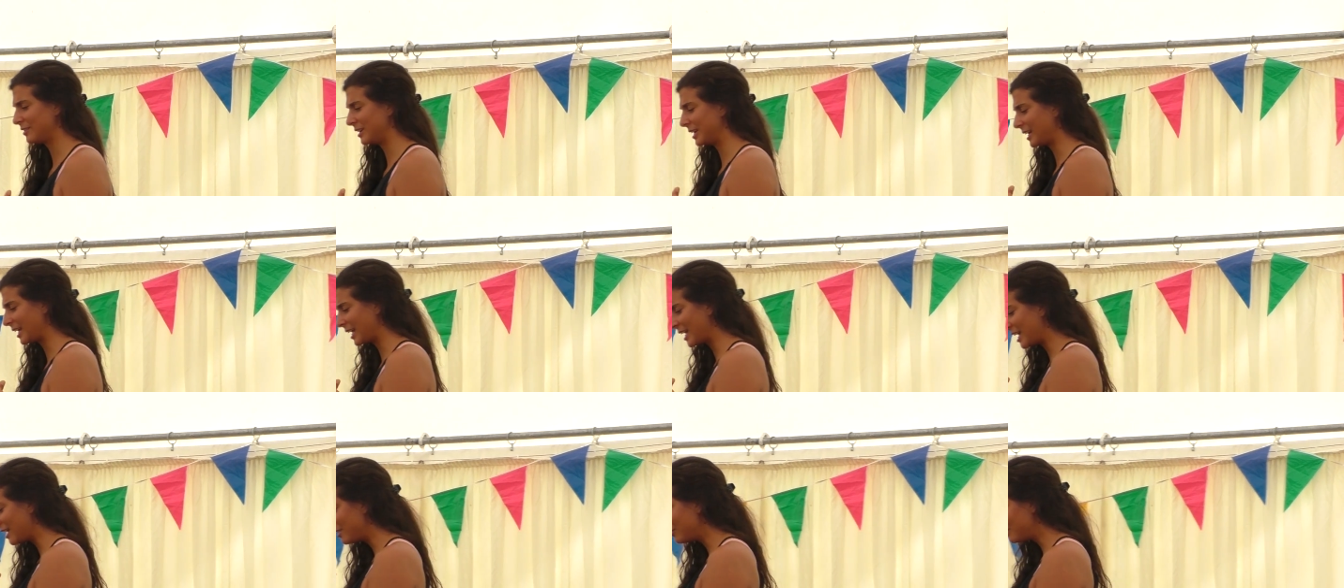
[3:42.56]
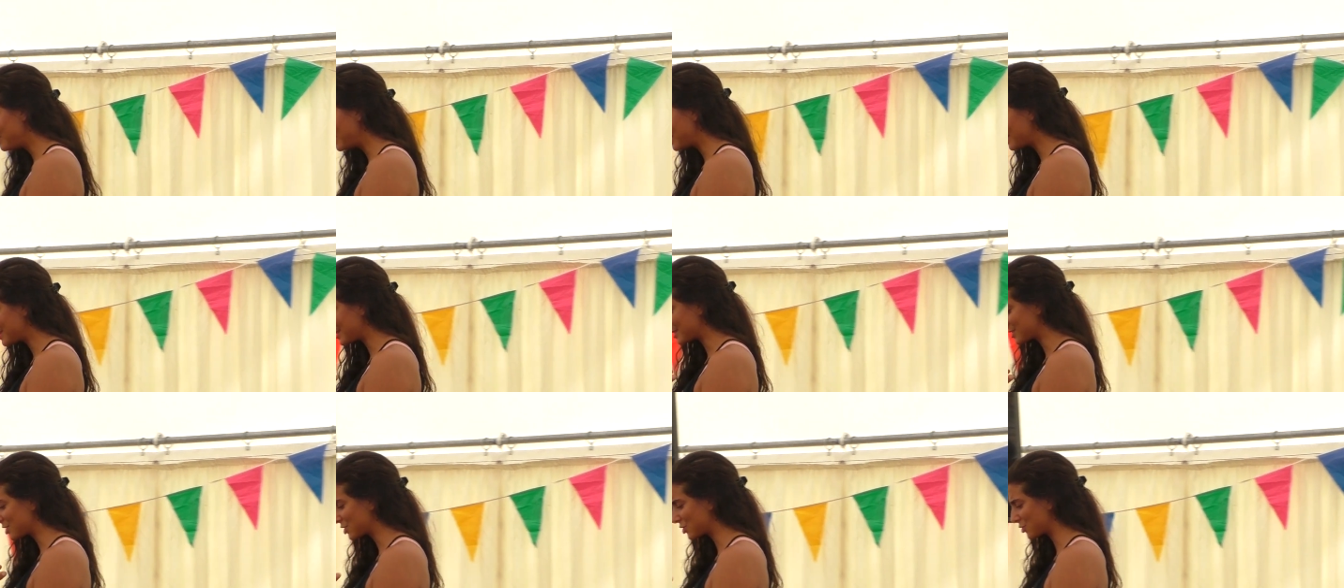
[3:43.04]
And it gave me
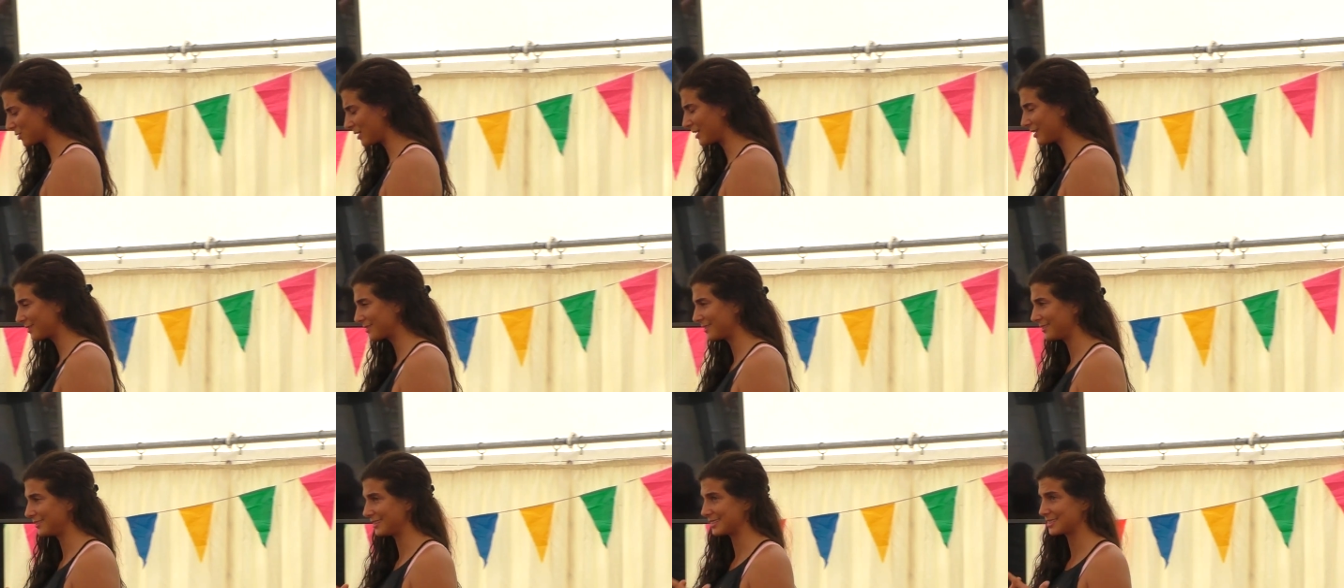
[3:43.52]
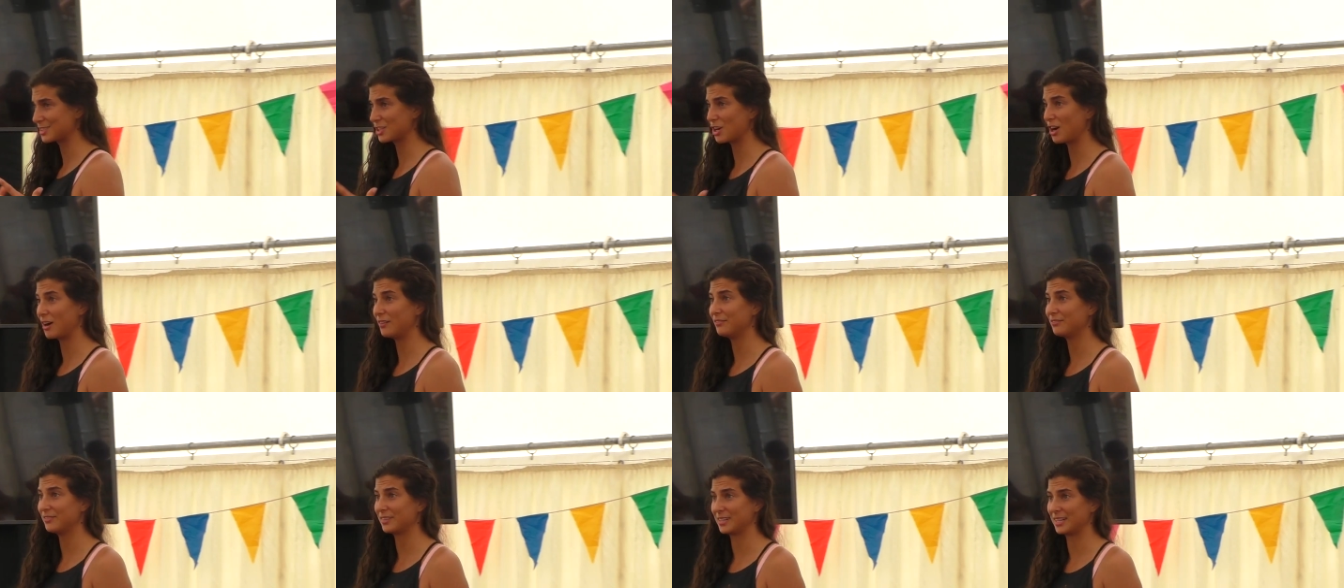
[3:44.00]
this strength and this
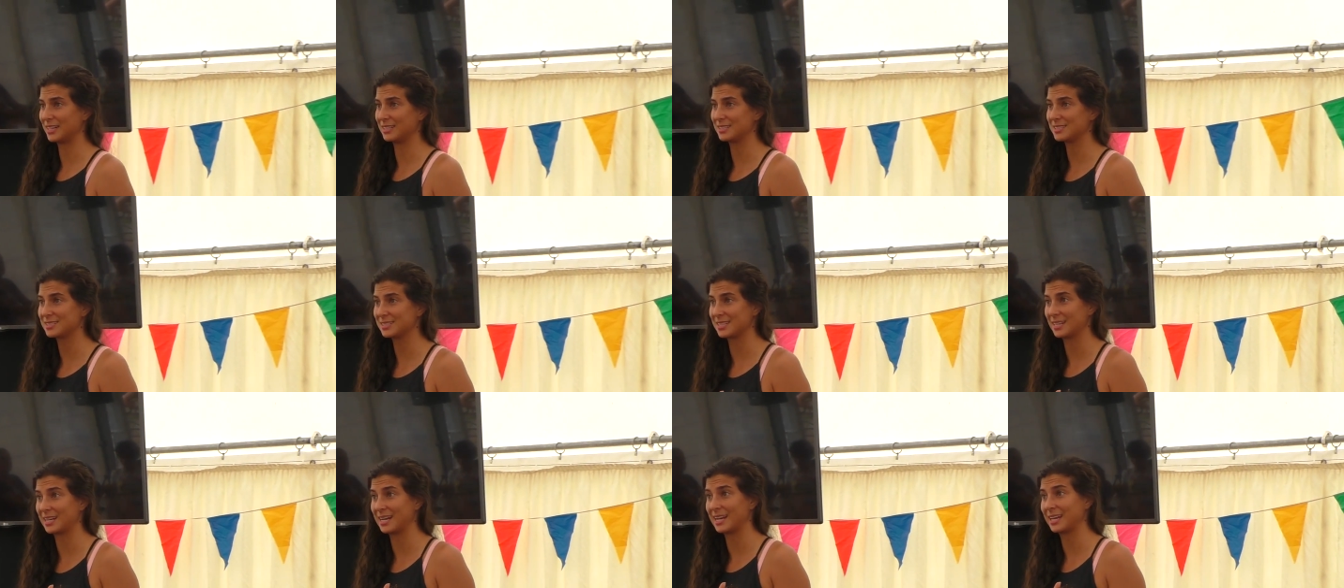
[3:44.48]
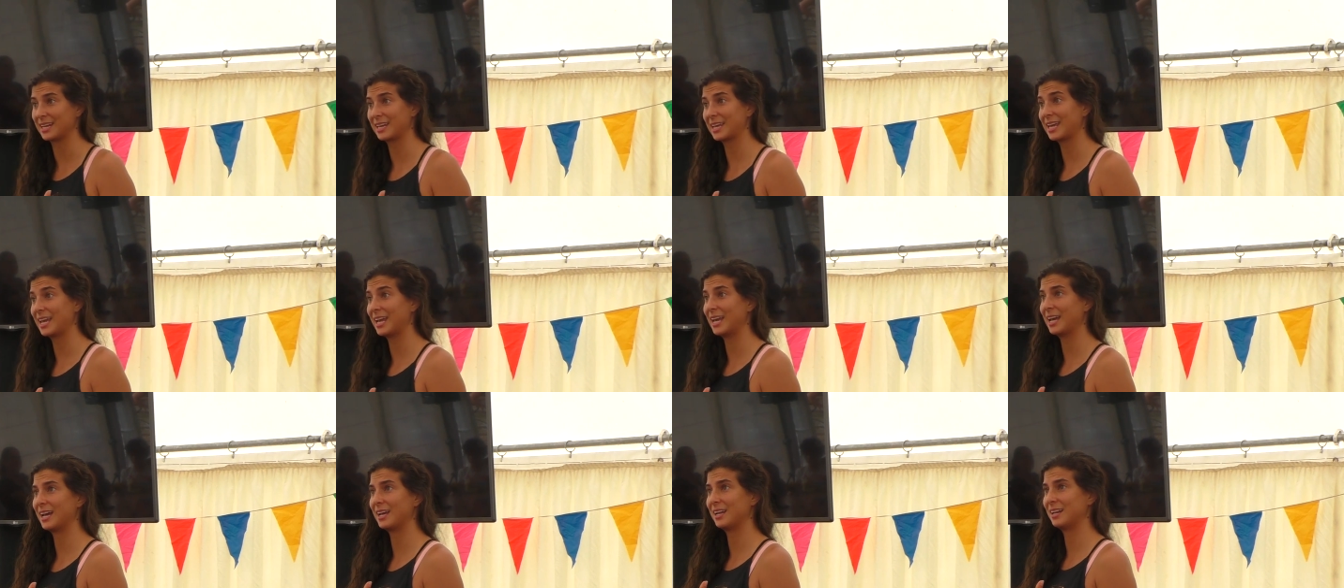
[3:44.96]
confidence that I
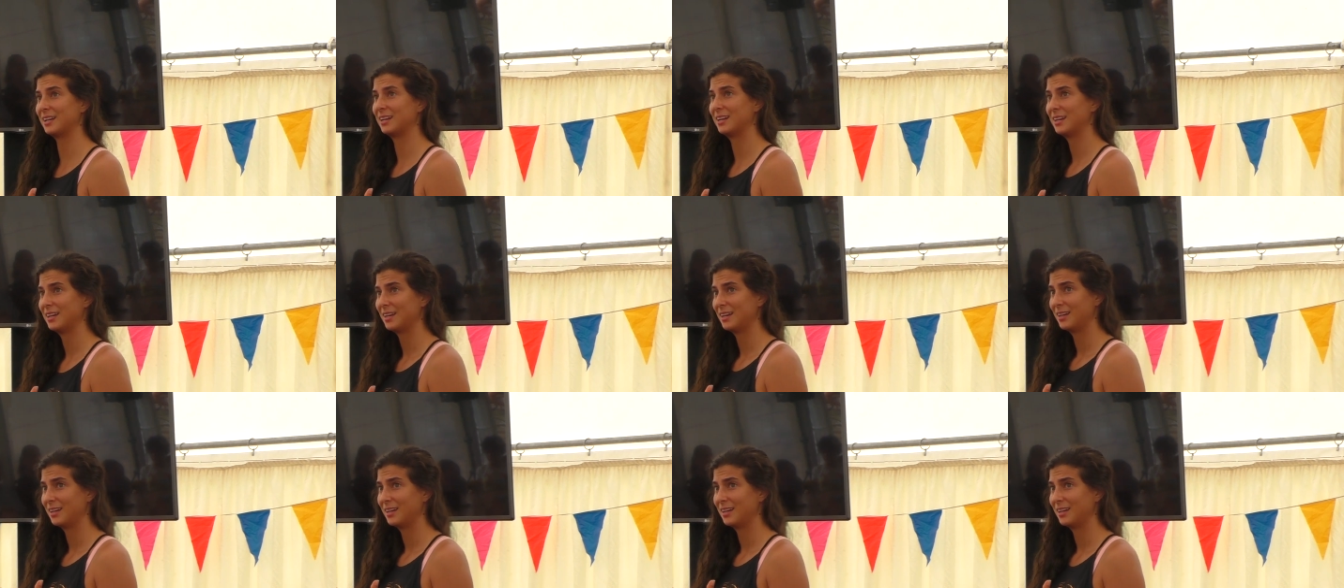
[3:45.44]
can't